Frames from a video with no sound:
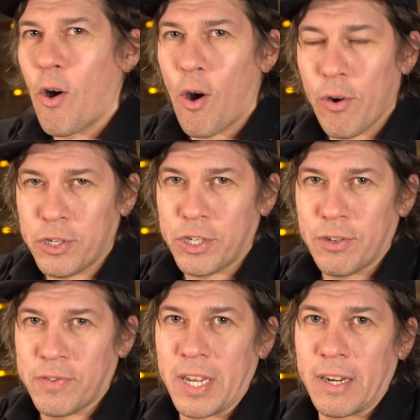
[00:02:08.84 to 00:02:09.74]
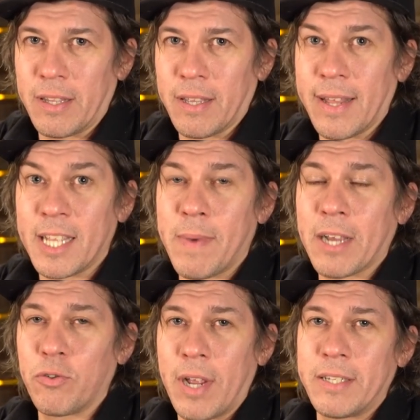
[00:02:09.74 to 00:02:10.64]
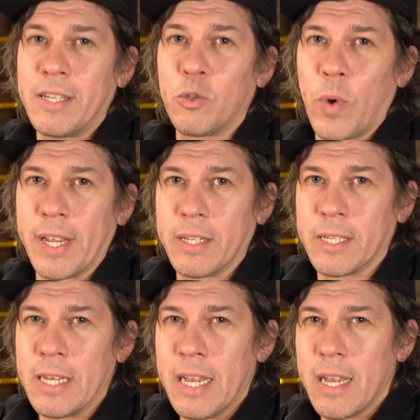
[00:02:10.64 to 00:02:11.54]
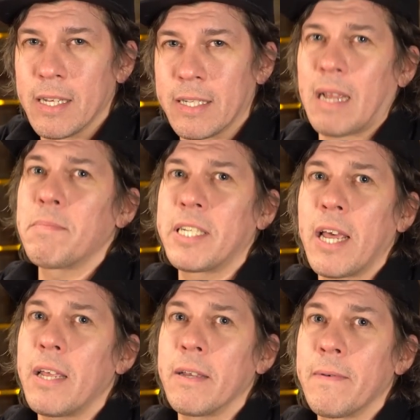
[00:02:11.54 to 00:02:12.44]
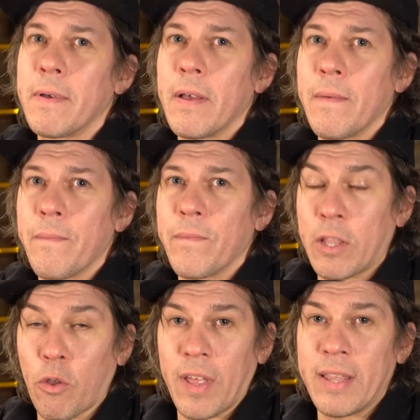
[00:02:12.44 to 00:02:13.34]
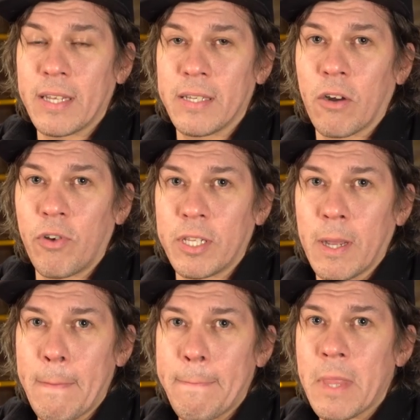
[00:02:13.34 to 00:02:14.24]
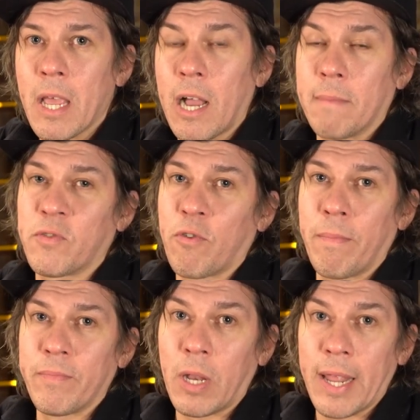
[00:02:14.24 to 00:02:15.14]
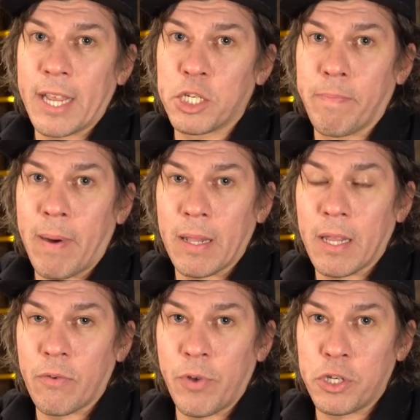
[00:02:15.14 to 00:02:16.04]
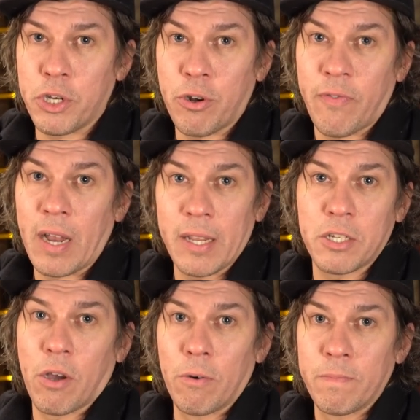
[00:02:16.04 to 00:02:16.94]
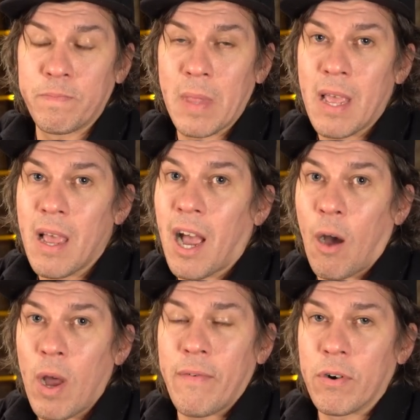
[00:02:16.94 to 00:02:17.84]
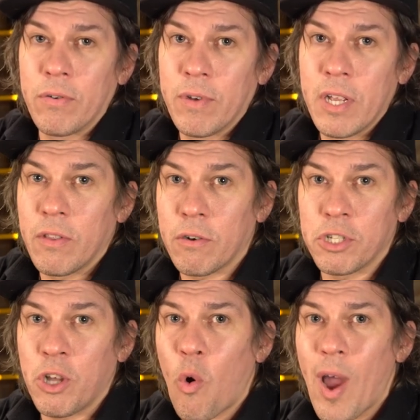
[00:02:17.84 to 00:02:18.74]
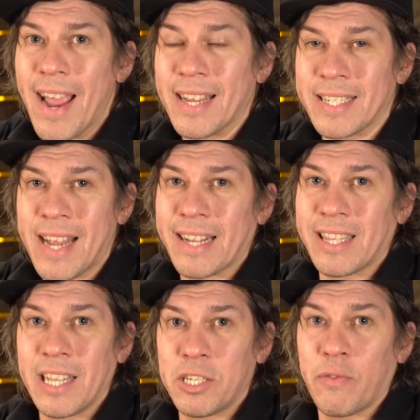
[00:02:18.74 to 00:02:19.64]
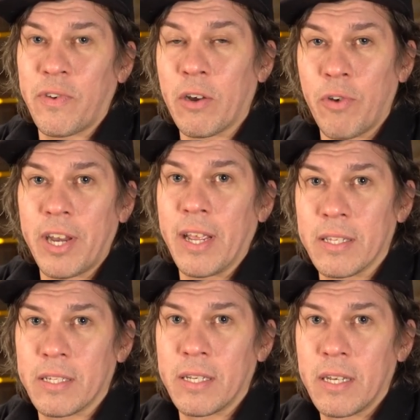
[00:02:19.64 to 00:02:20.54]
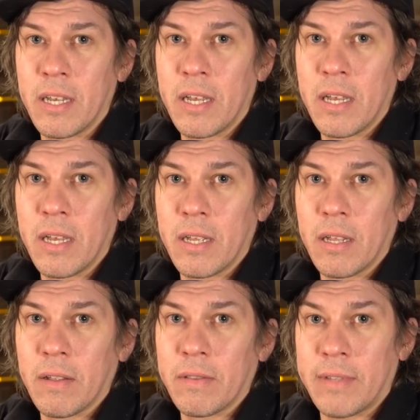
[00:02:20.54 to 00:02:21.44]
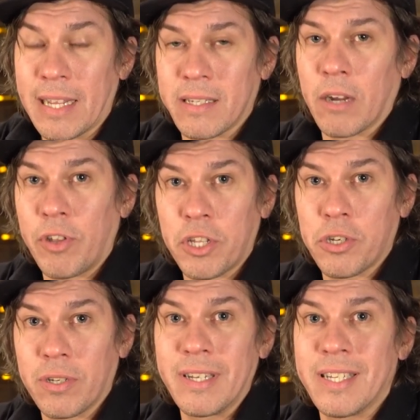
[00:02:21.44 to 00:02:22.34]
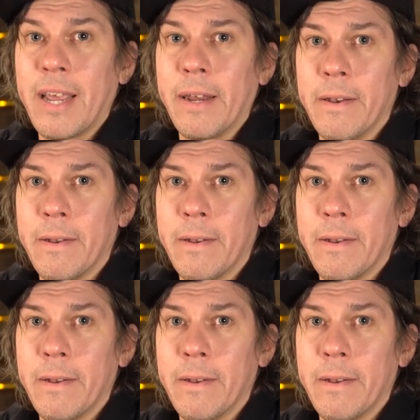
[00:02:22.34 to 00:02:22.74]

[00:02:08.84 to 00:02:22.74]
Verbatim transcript: Origin of Sangrita dates back to 1920s. Some say that authentic Sangrita comes from the Lake Chapala region of Jalisco. However, there is no exact list of ingredients that sangrita should contain.